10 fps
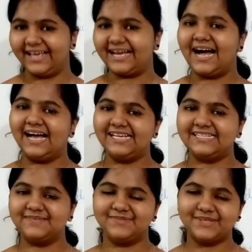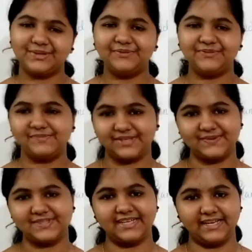guys, I'm Chiku from
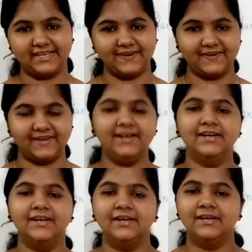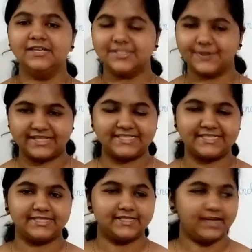Chiku Study Corner. So
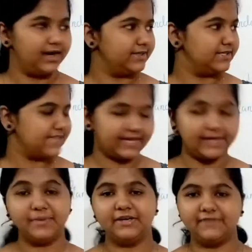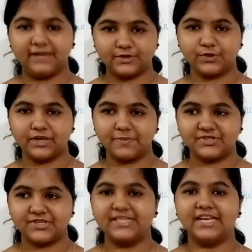it's the second part of
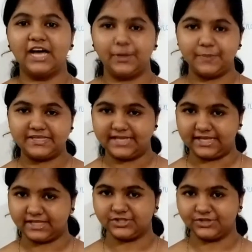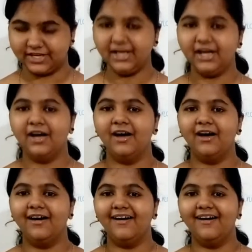electrochemistry that I'll be taking today.
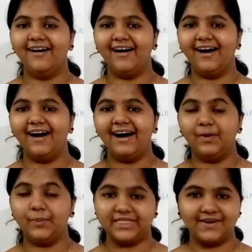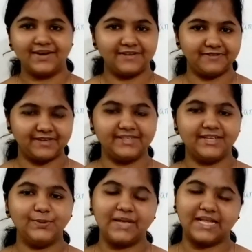Without any further
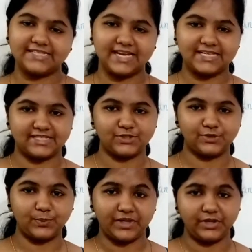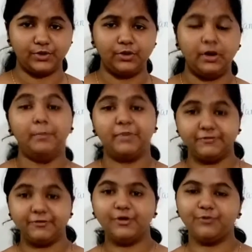ado, let's get into the video.
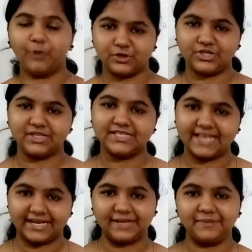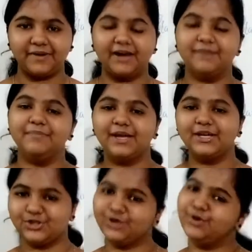Before watching the second part, make
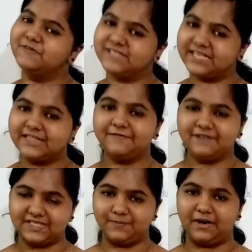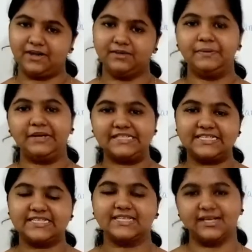sure you have seen the first part because
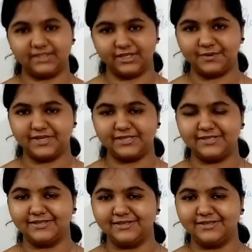it's a continuation.